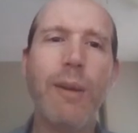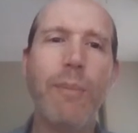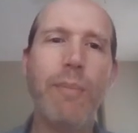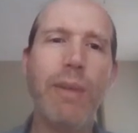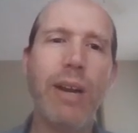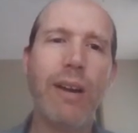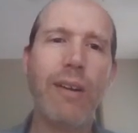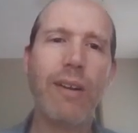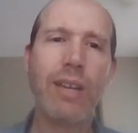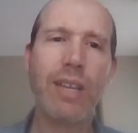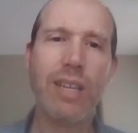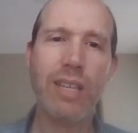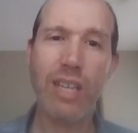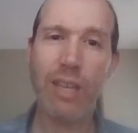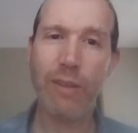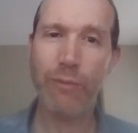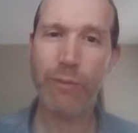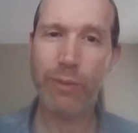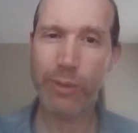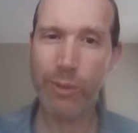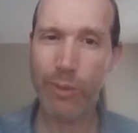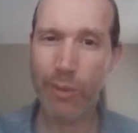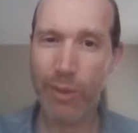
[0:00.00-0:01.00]
American
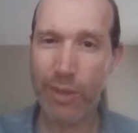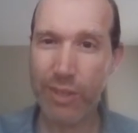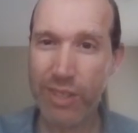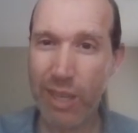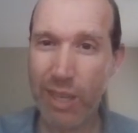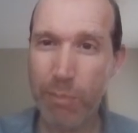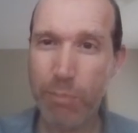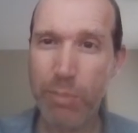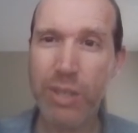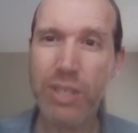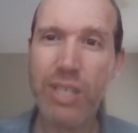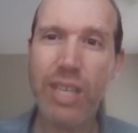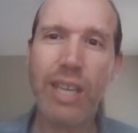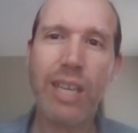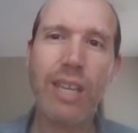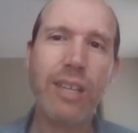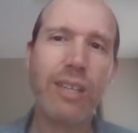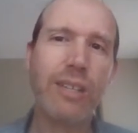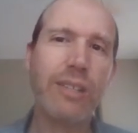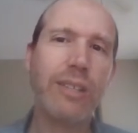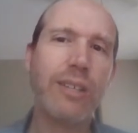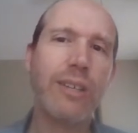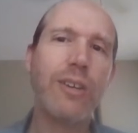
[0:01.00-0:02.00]
influence, in
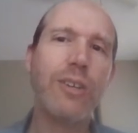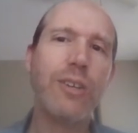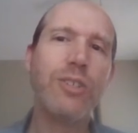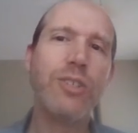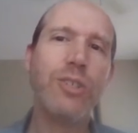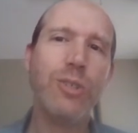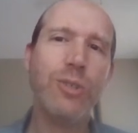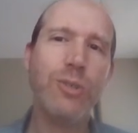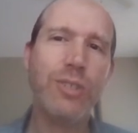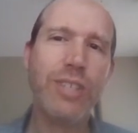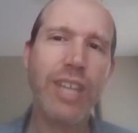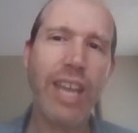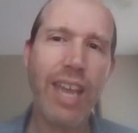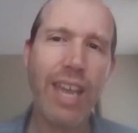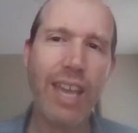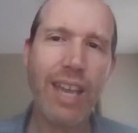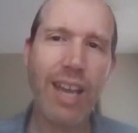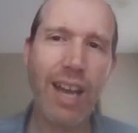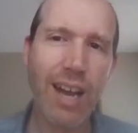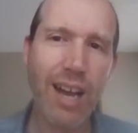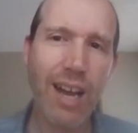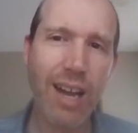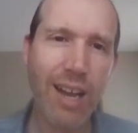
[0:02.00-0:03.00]
particular to
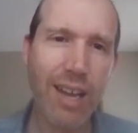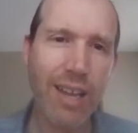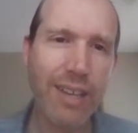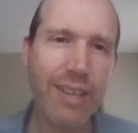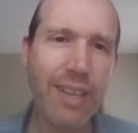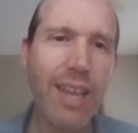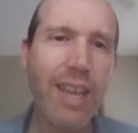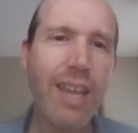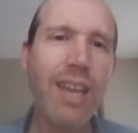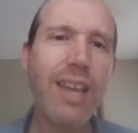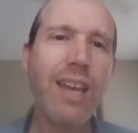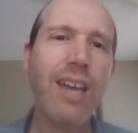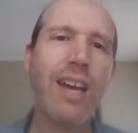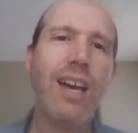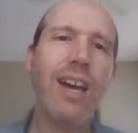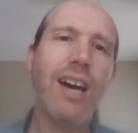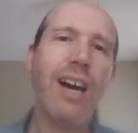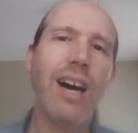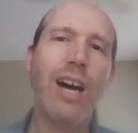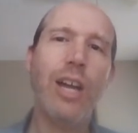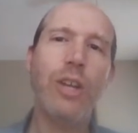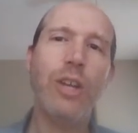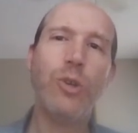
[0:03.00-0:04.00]
take on
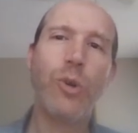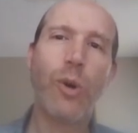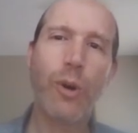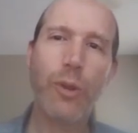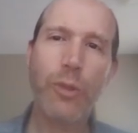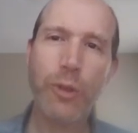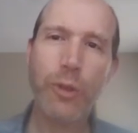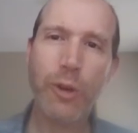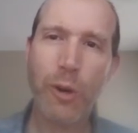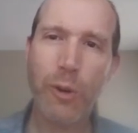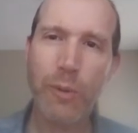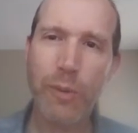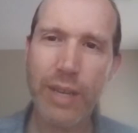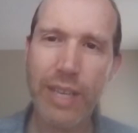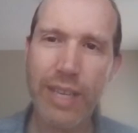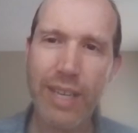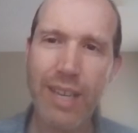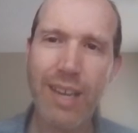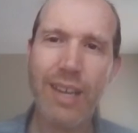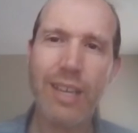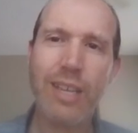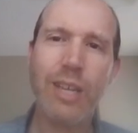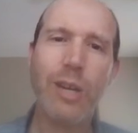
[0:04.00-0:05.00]
uh, North
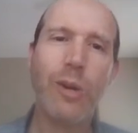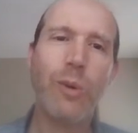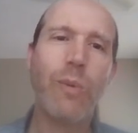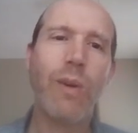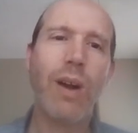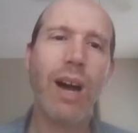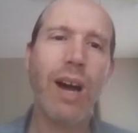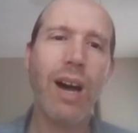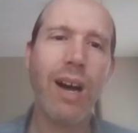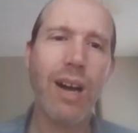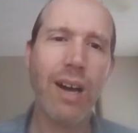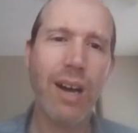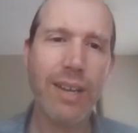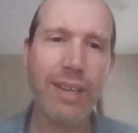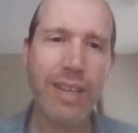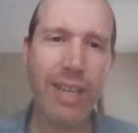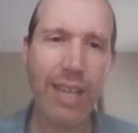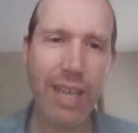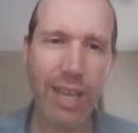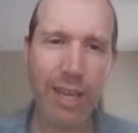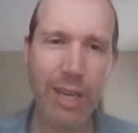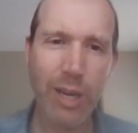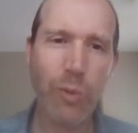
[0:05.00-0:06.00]
Korea, Iran,
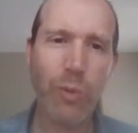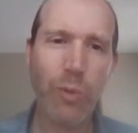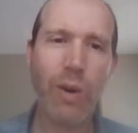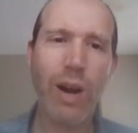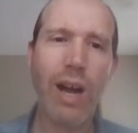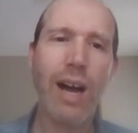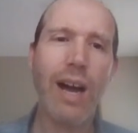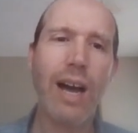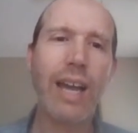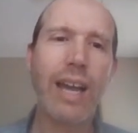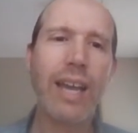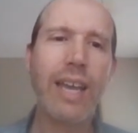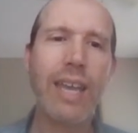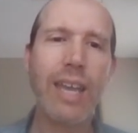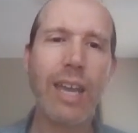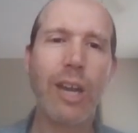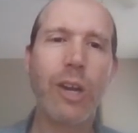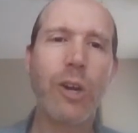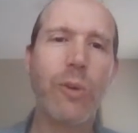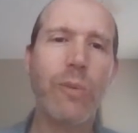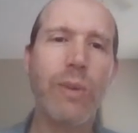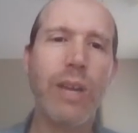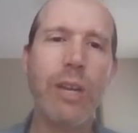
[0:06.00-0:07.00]
and Iraq, and
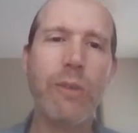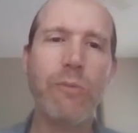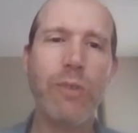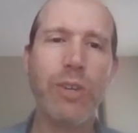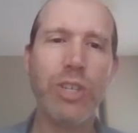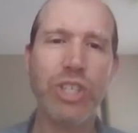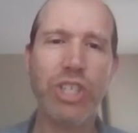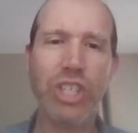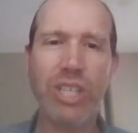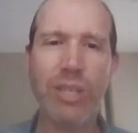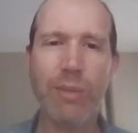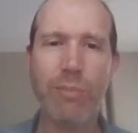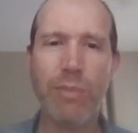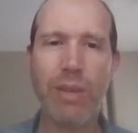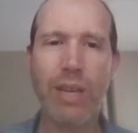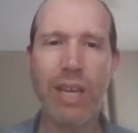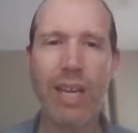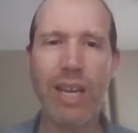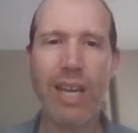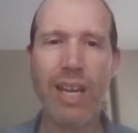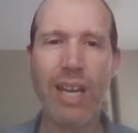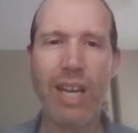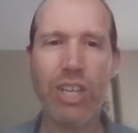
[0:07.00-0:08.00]
create regime
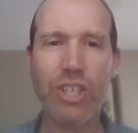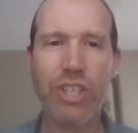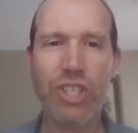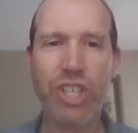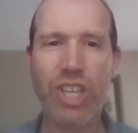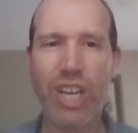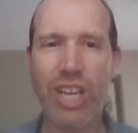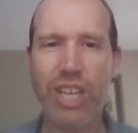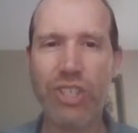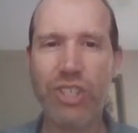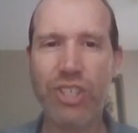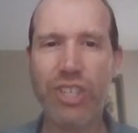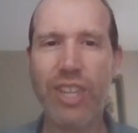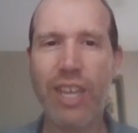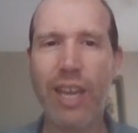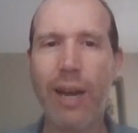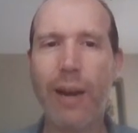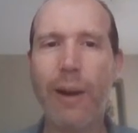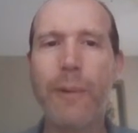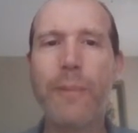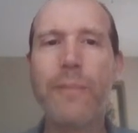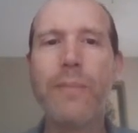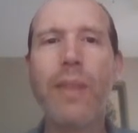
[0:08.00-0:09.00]
uh, change
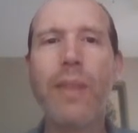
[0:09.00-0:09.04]
there.